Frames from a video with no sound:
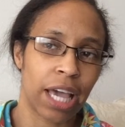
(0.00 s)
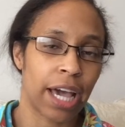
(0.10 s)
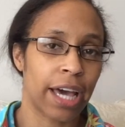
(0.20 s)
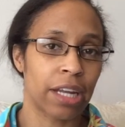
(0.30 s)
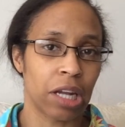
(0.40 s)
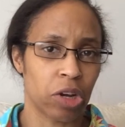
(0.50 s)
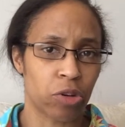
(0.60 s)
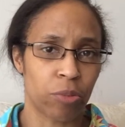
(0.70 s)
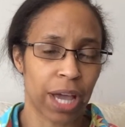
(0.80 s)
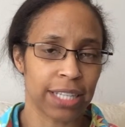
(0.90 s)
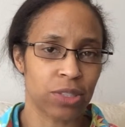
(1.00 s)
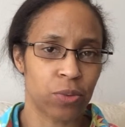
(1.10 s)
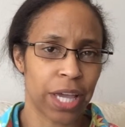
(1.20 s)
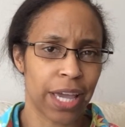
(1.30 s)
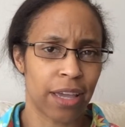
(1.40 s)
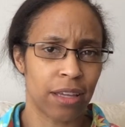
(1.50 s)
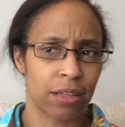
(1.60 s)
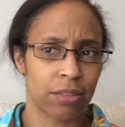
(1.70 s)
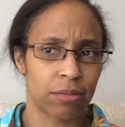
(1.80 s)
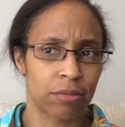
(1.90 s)
I had an uncle pass away
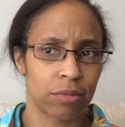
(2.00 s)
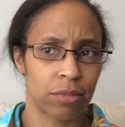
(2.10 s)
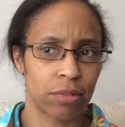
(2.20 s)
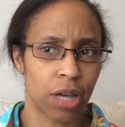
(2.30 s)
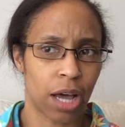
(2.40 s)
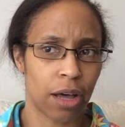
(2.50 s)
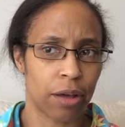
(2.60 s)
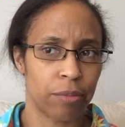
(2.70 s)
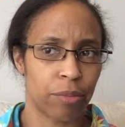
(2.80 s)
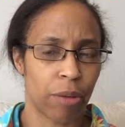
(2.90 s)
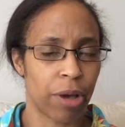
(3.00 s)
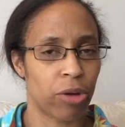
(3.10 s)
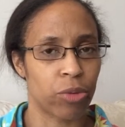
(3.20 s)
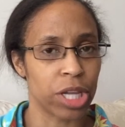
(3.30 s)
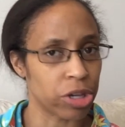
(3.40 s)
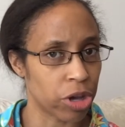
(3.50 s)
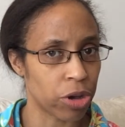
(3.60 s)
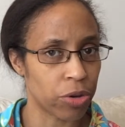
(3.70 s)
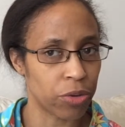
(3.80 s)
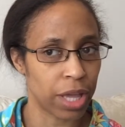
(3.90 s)
about a week
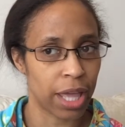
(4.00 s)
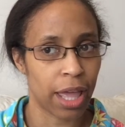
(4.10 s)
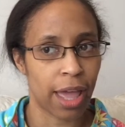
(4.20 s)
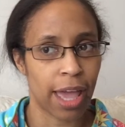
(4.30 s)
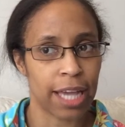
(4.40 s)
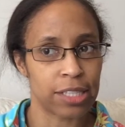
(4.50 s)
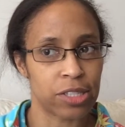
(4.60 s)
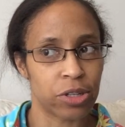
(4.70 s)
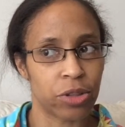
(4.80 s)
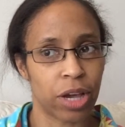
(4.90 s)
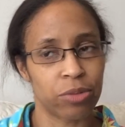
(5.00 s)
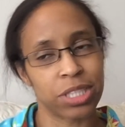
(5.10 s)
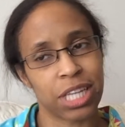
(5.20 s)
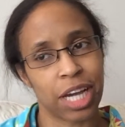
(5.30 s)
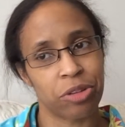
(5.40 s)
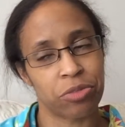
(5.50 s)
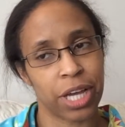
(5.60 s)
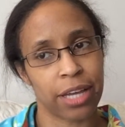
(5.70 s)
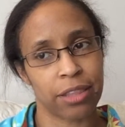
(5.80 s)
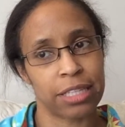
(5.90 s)
ago, and so that was kind of
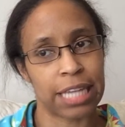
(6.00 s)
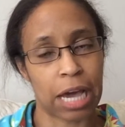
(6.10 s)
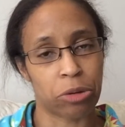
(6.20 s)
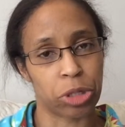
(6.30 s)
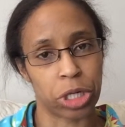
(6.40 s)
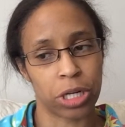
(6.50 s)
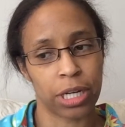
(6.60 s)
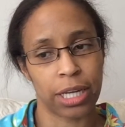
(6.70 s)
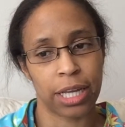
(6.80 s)
like the downer.